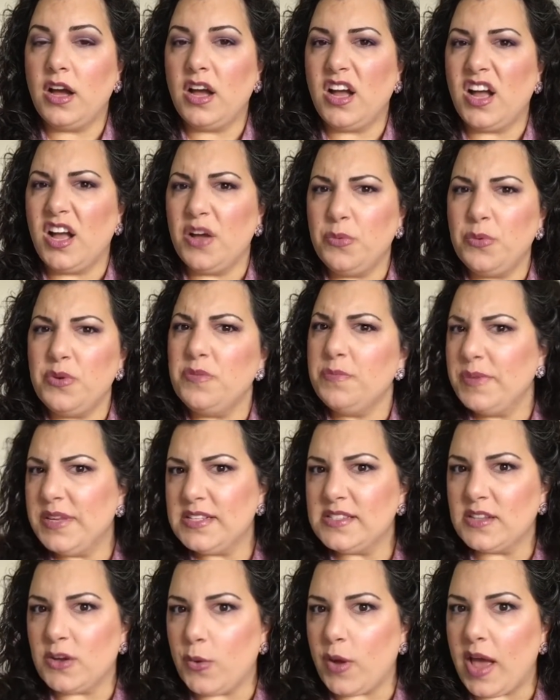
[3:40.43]
I wouldn't be
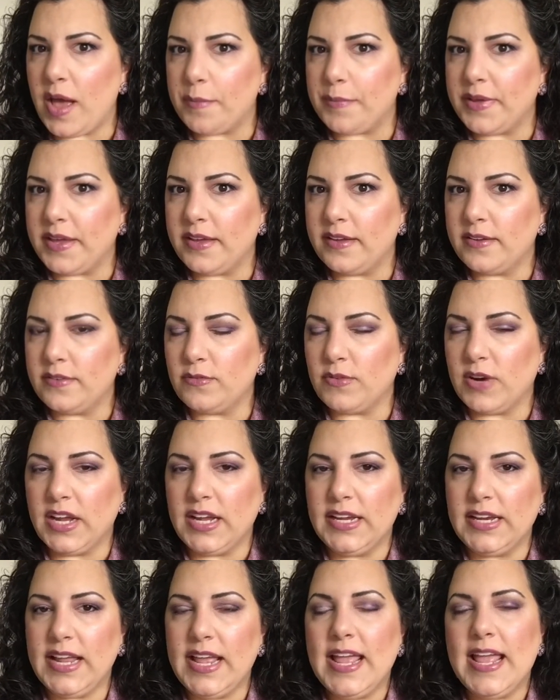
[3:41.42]
so happy,
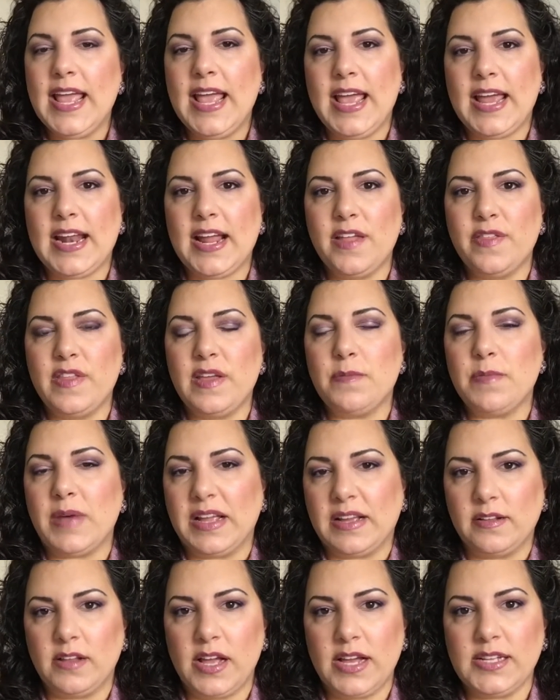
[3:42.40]
right? And I think my
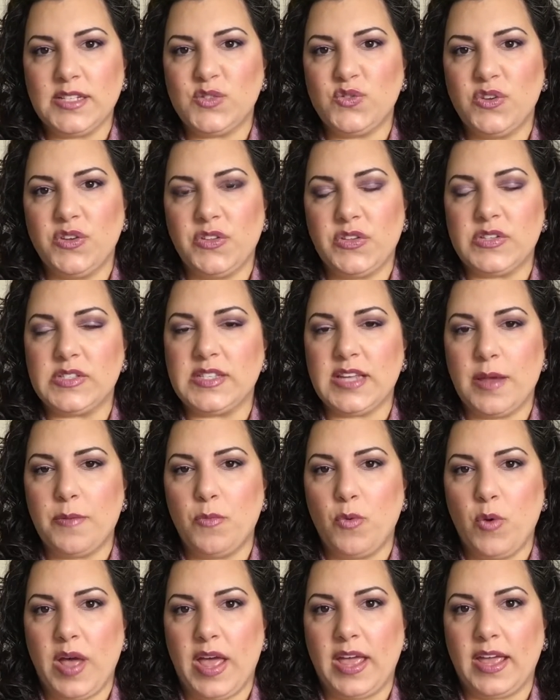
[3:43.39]
clients feel the
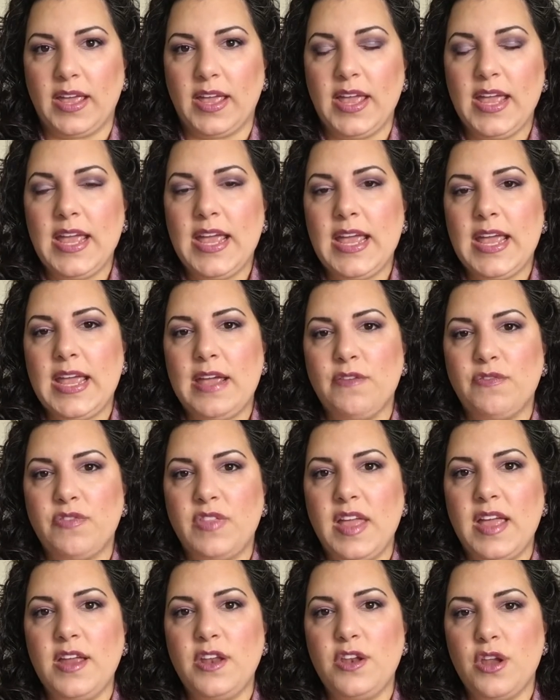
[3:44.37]
same way. If
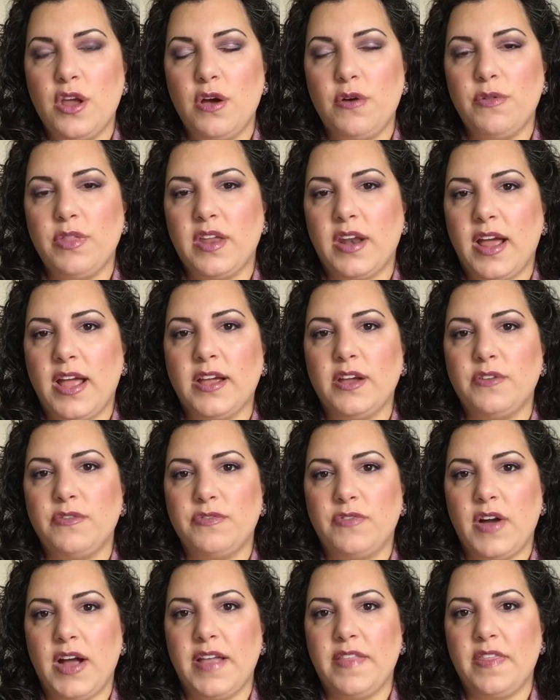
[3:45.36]
they know that I could
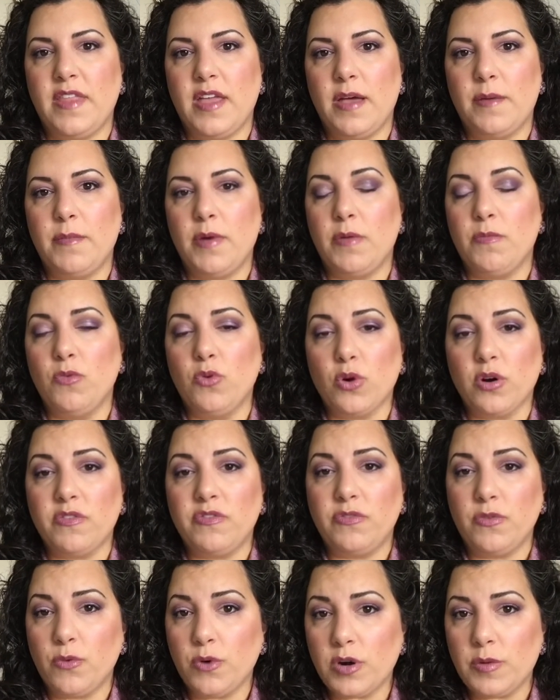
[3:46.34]
find them a more
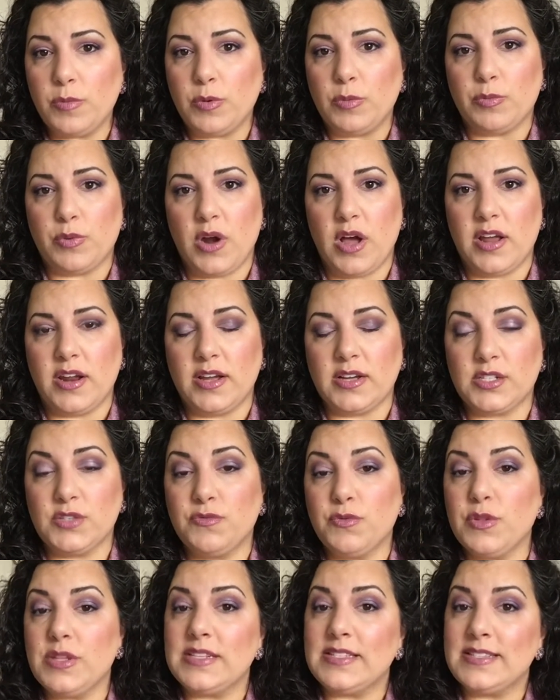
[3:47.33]
affordable product
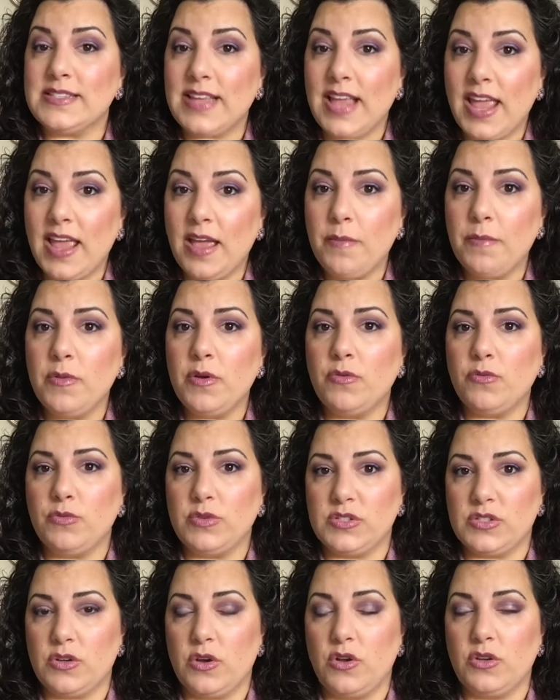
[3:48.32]
for the same
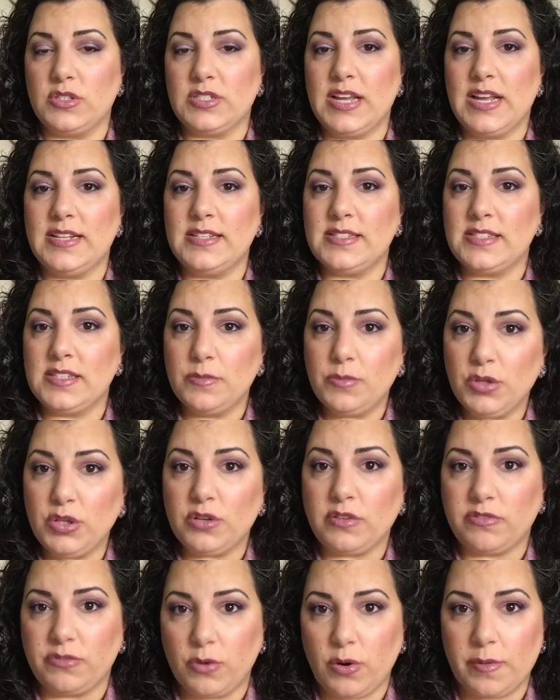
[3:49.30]
result and
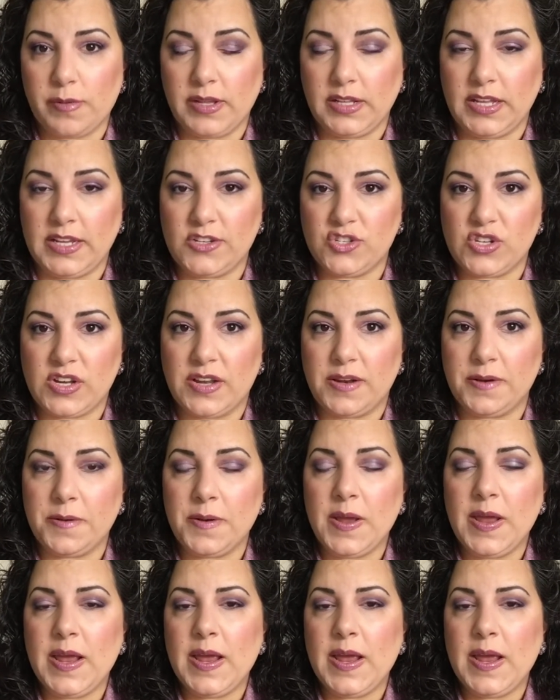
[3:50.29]
similar formulation,